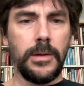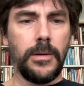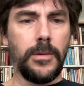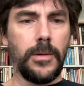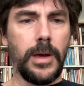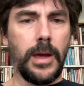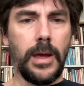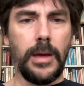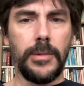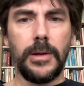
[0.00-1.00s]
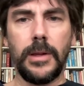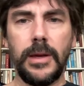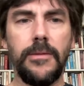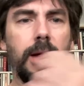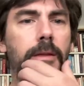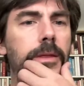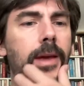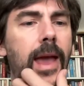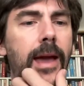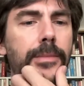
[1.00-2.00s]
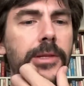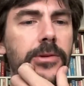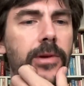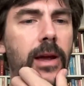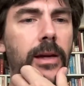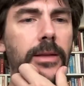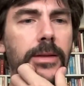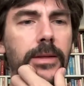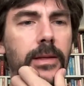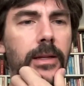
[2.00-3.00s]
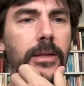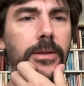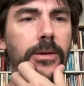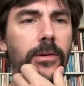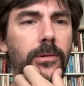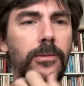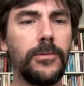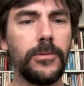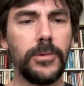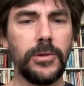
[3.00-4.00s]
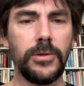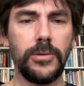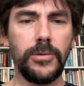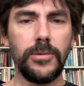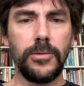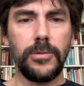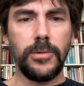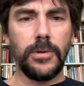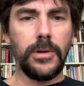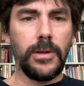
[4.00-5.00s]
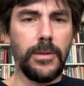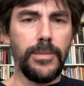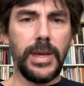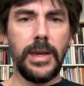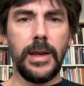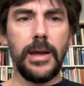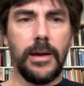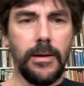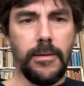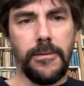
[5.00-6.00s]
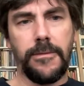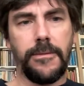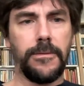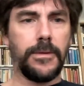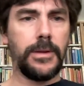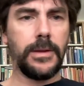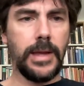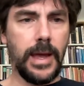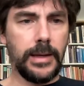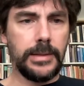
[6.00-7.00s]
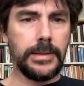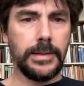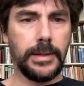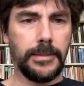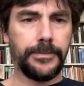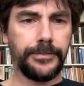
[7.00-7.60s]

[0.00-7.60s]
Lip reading: Okay, I'm going to leave out the abstract. Let's go to the beginning of the text.